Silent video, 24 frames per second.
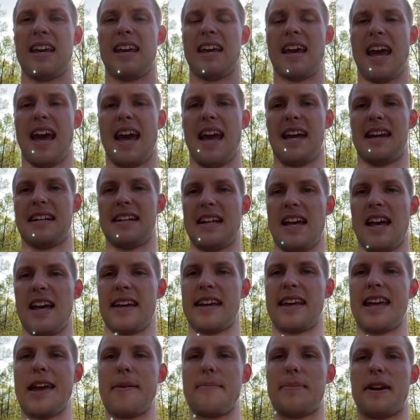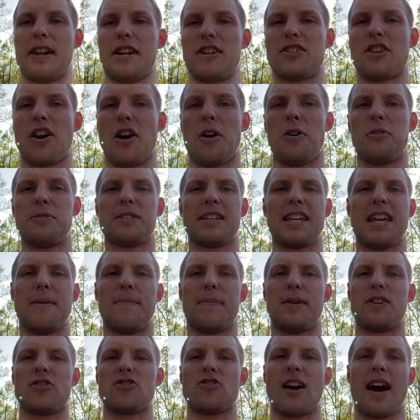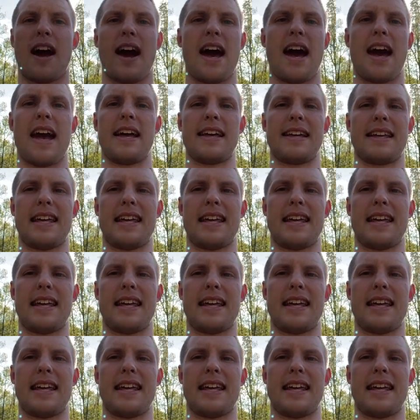And keep it in totes, keep it dry,